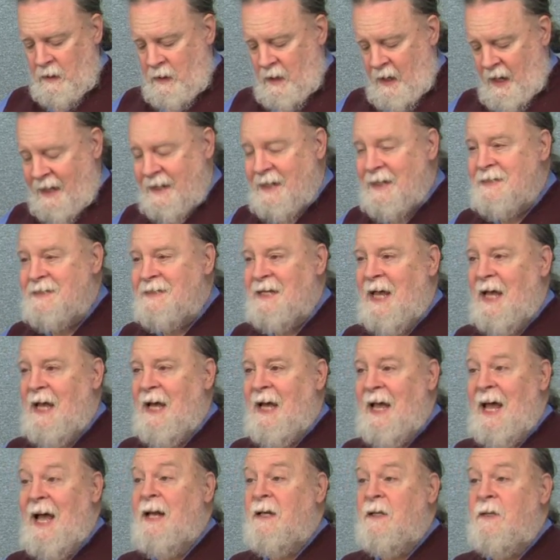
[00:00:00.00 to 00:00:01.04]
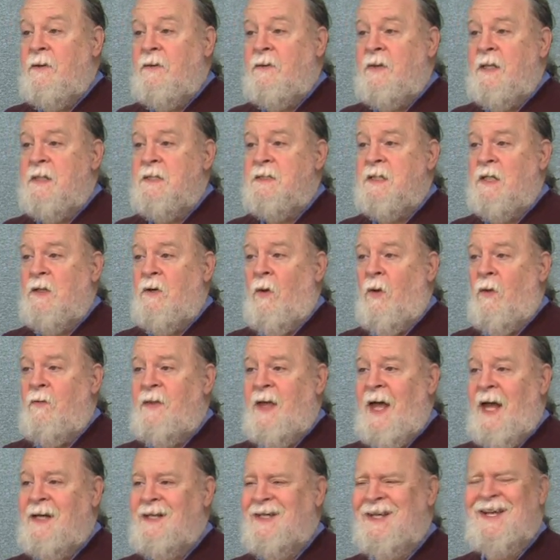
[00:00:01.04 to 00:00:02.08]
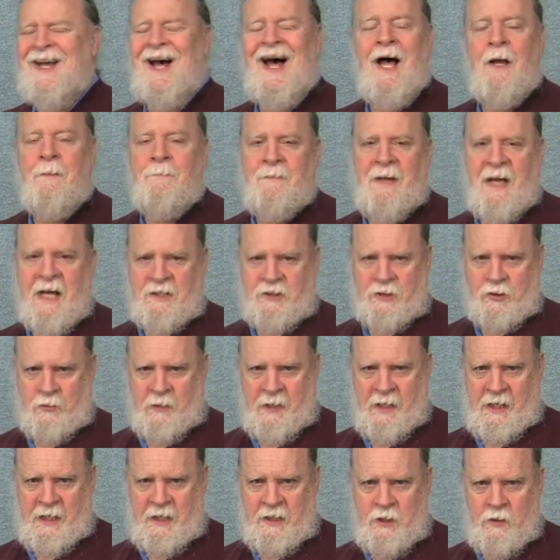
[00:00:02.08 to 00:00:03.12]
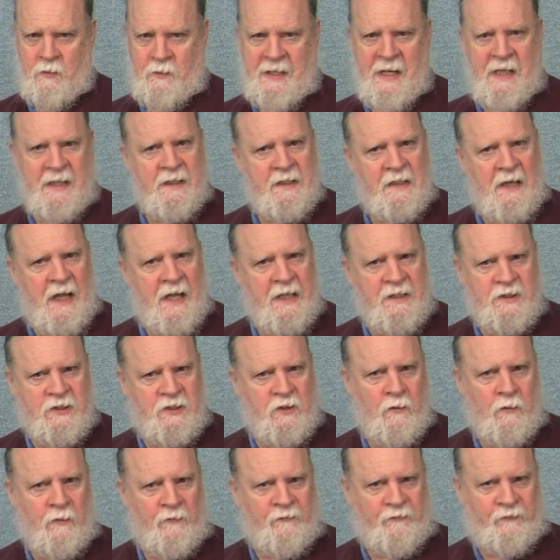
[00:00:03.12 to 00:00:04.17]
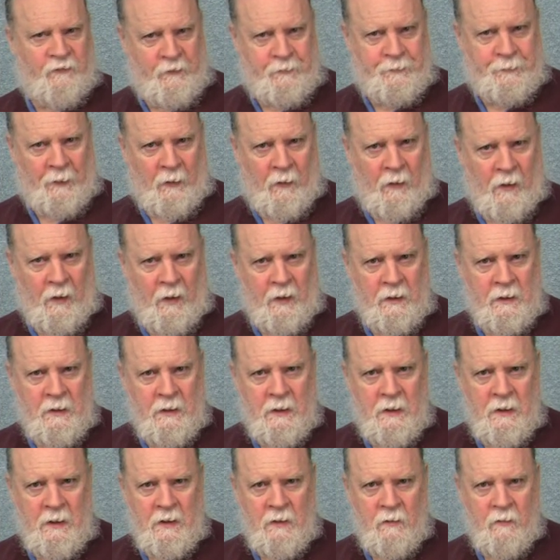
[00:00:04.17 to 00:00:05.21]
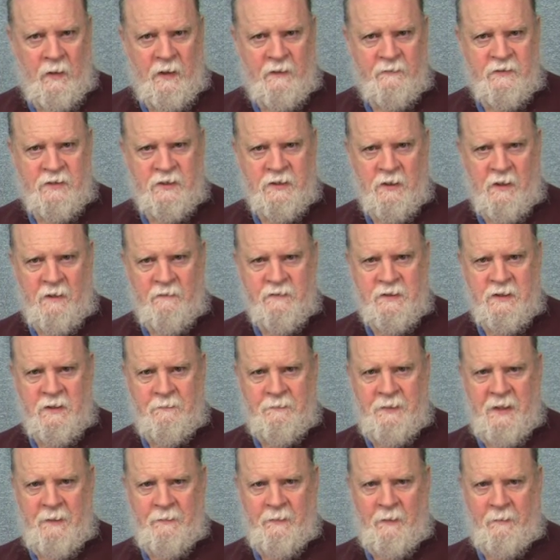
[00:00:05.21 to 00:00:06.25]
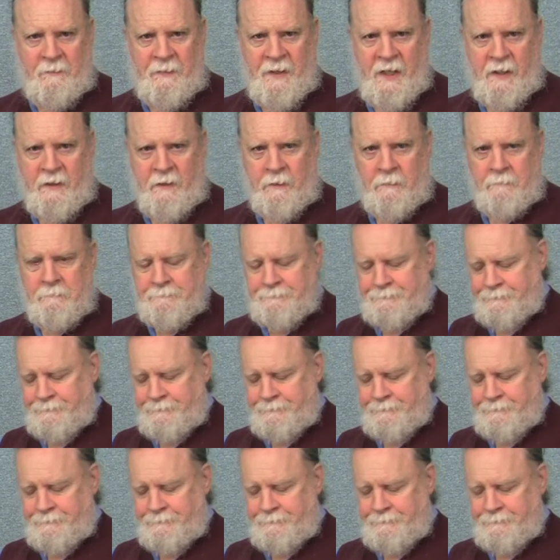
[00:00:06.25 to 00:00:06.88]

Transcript: I guess Allen thinks that all that combat training you get in high school football would have served some people better.